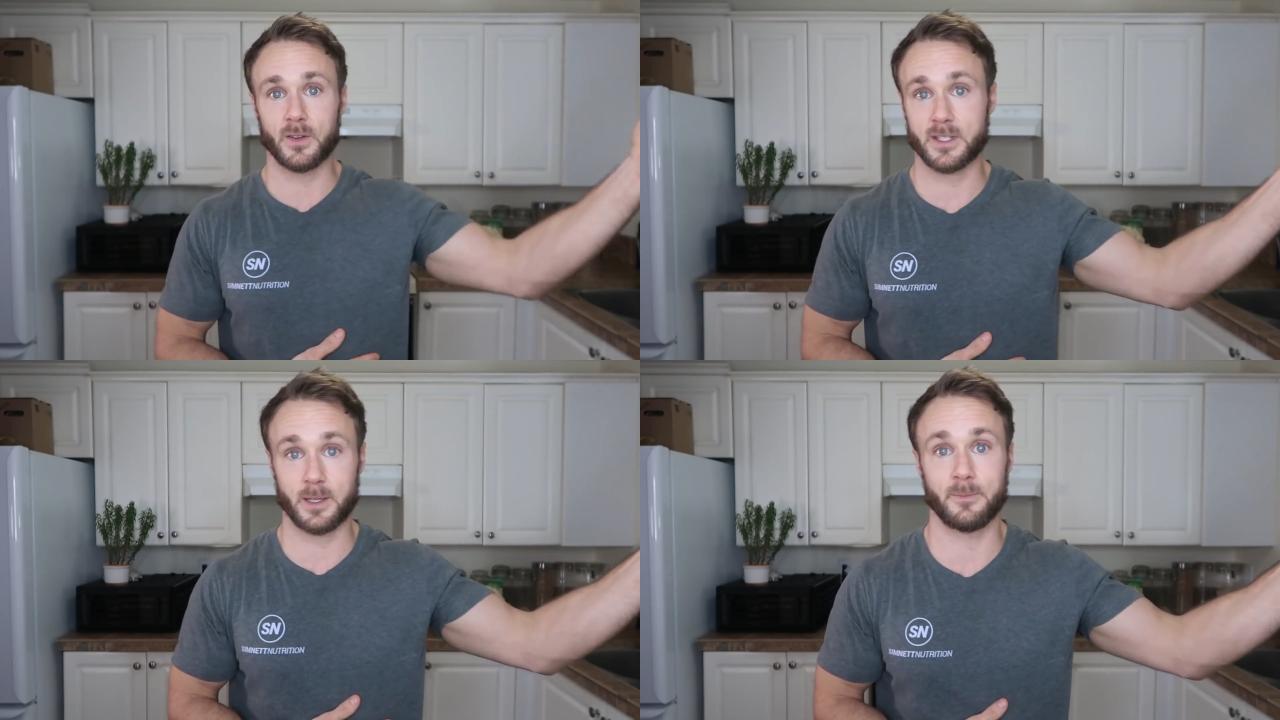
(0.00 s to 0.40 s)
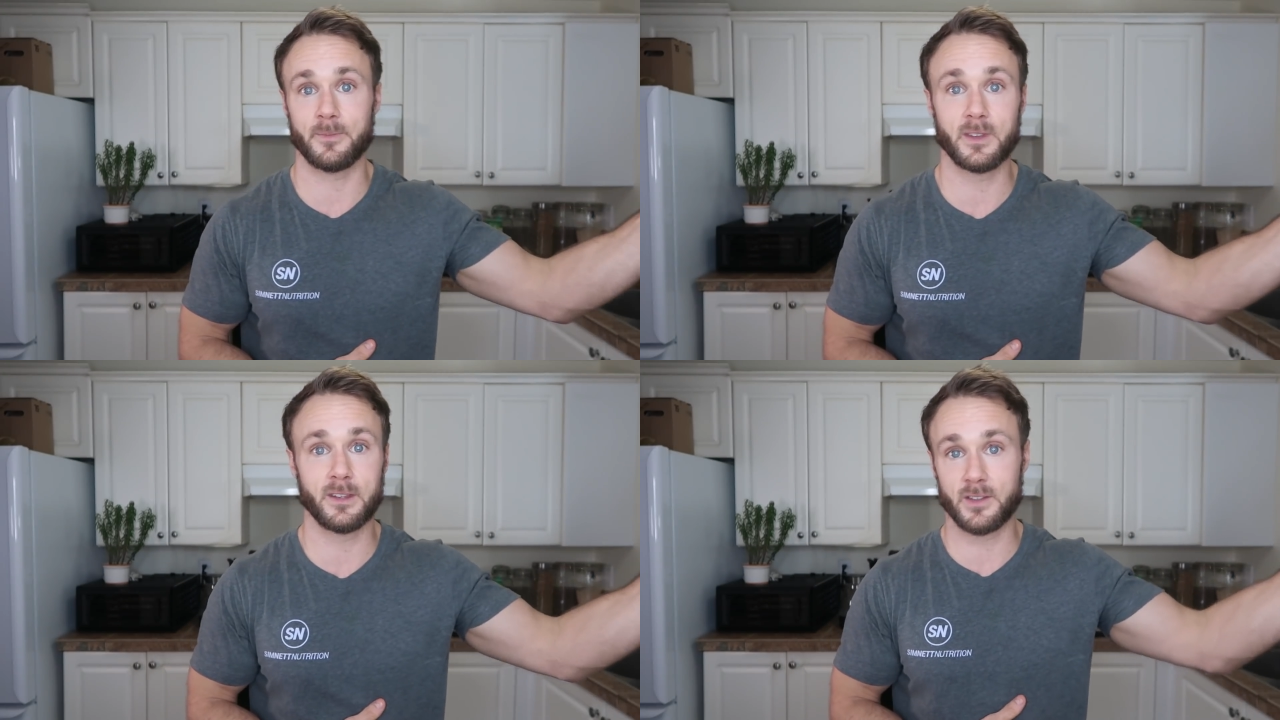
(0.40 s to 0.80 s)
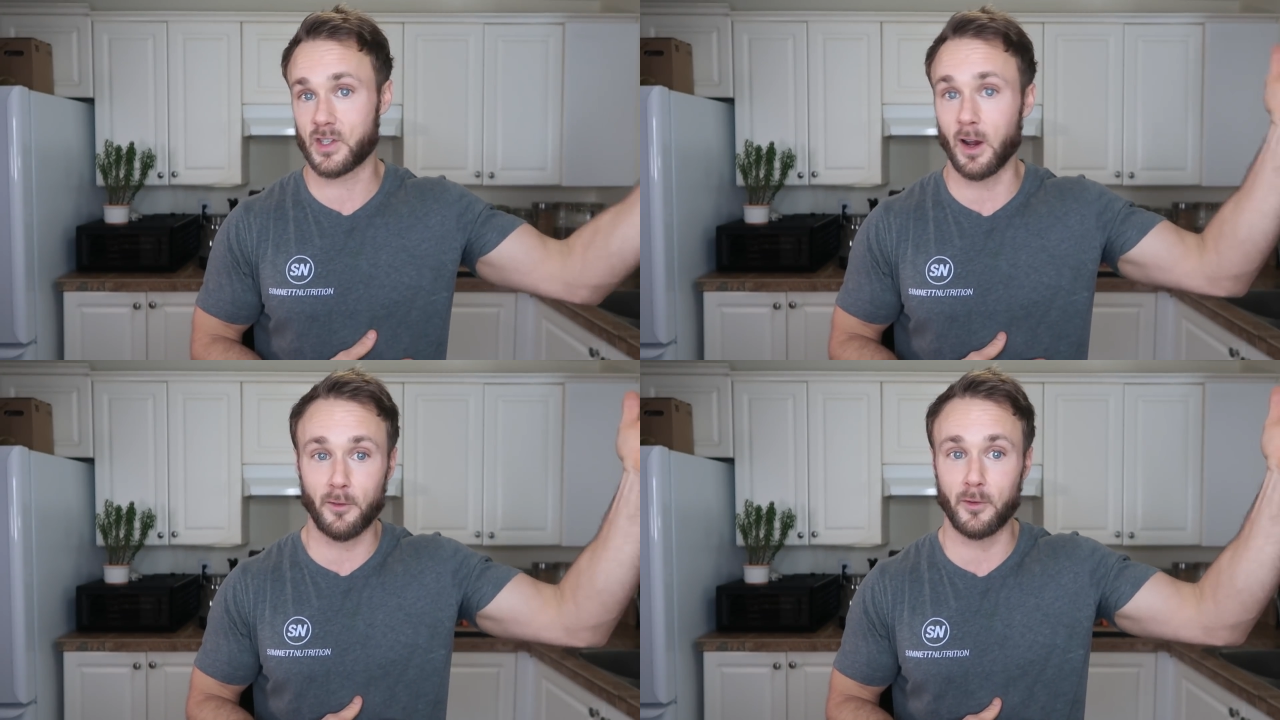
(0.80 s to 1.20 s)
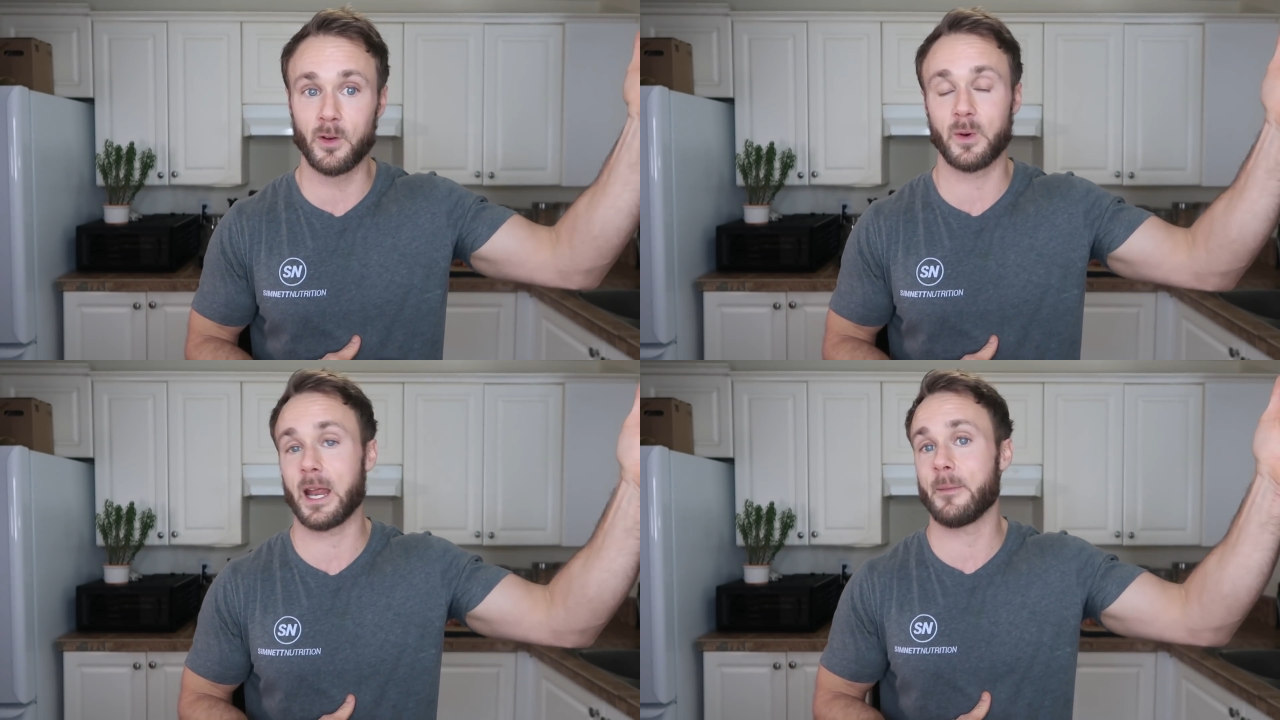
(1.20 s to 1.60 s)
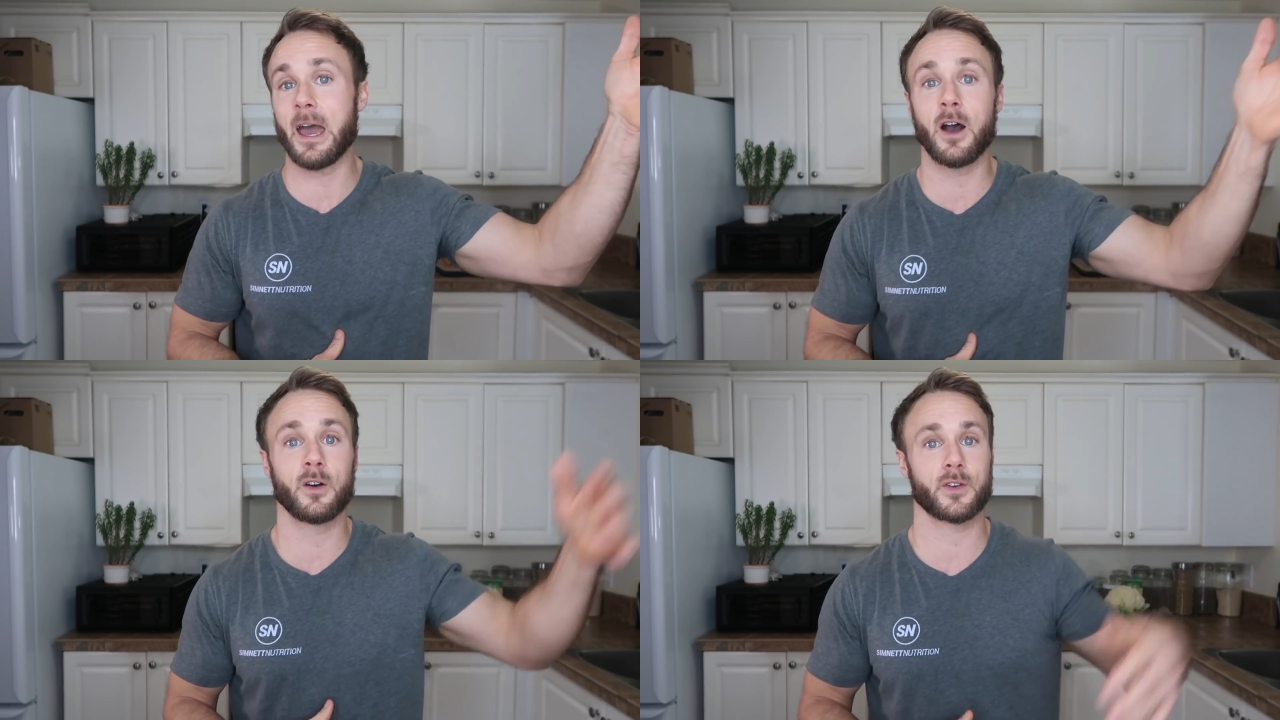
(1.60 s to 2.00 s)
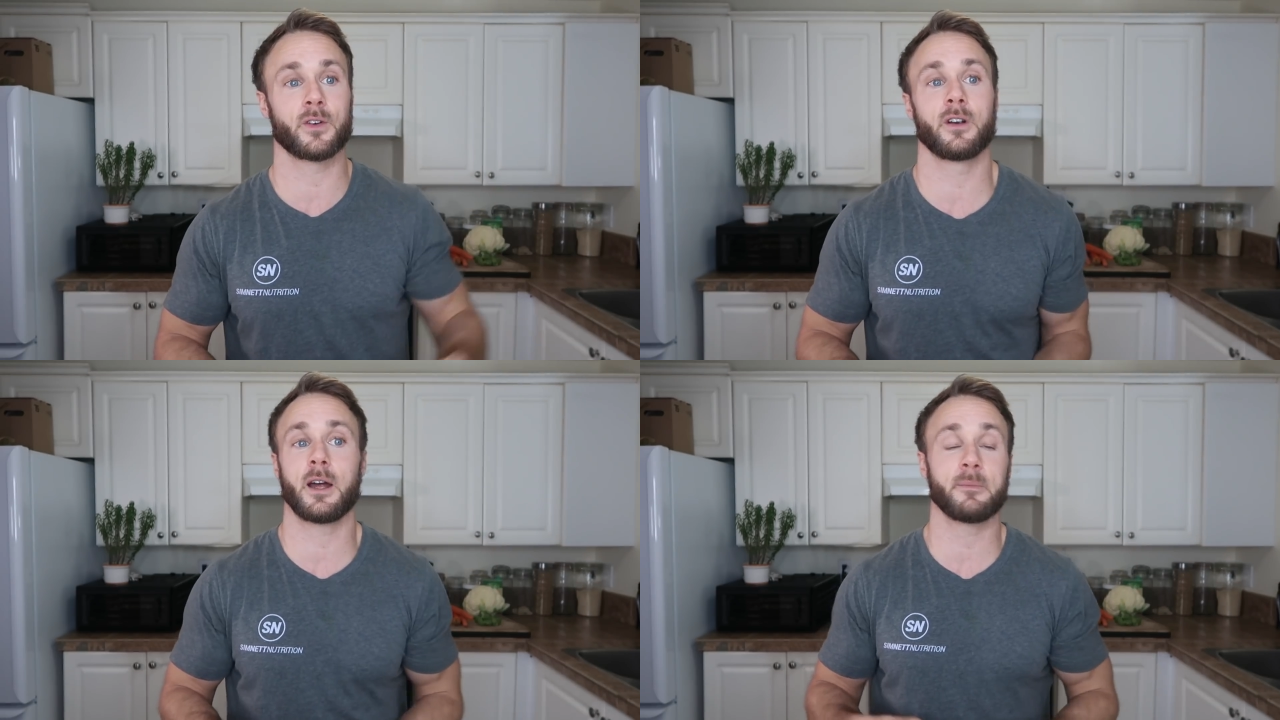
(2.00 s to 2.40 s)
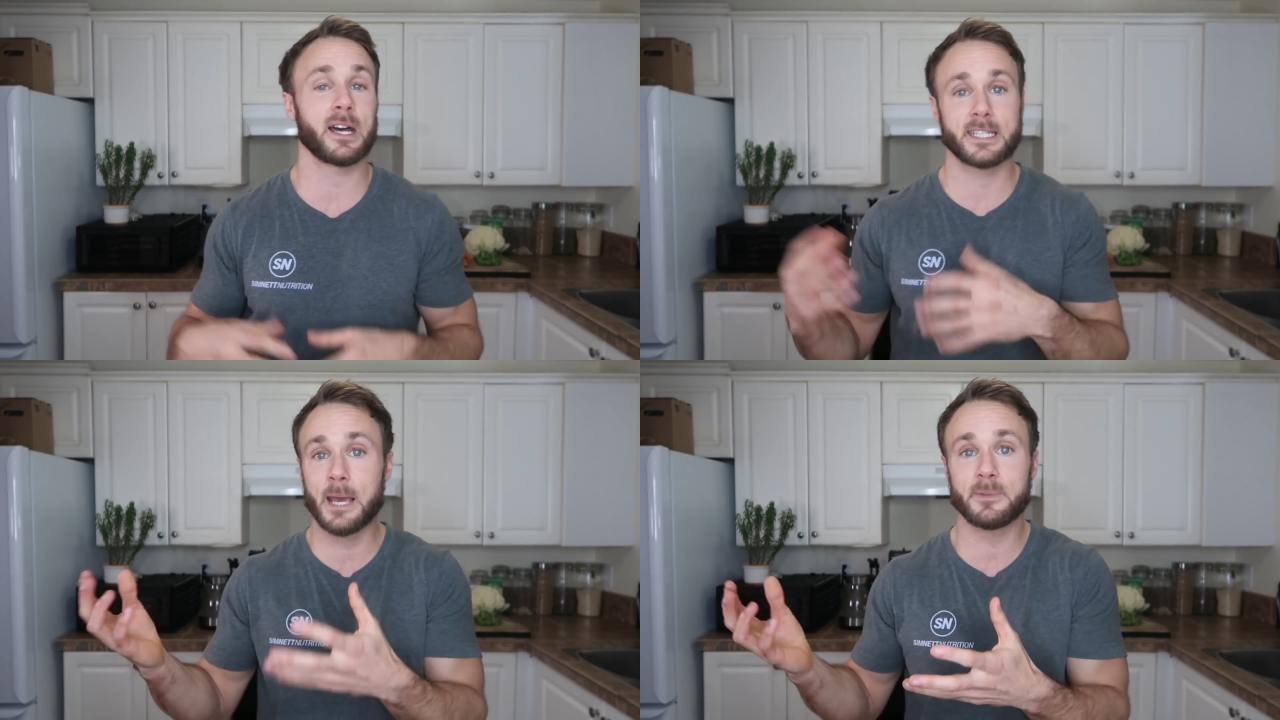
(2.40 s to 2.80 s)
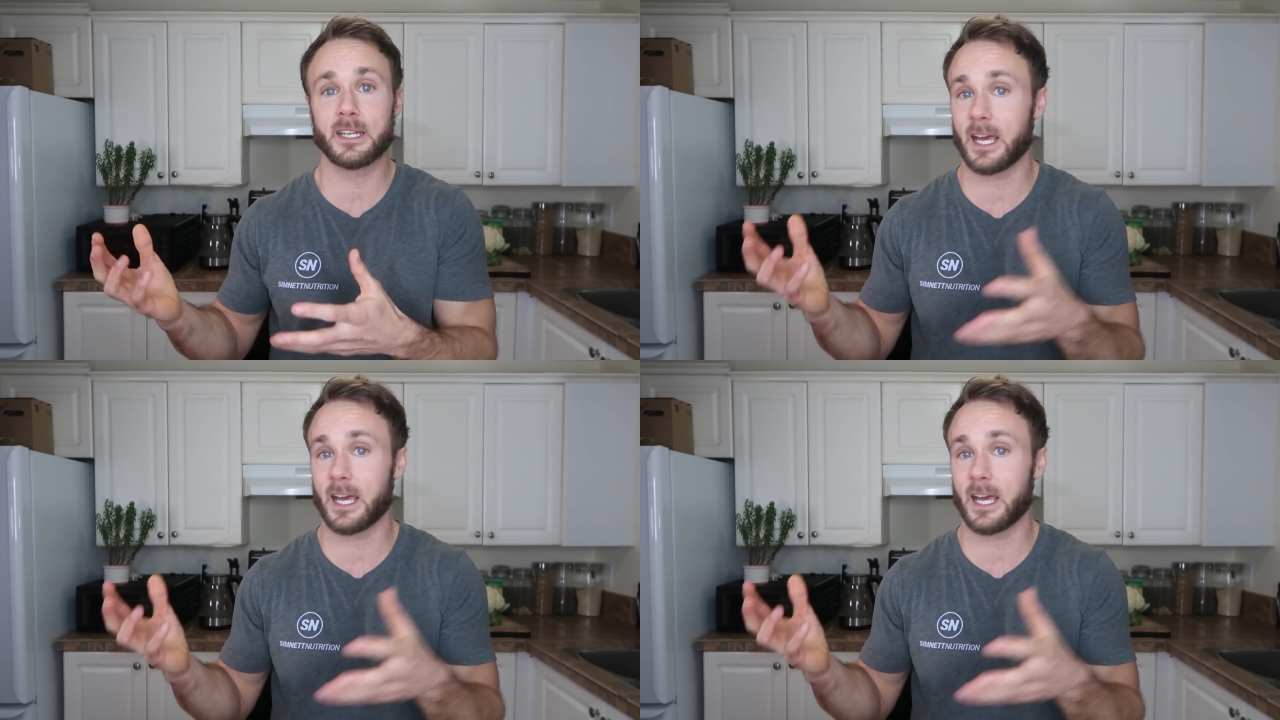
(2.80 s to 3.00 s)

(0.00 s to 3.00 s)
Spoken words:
know, some junk food when I'm out, or I'm not tempted.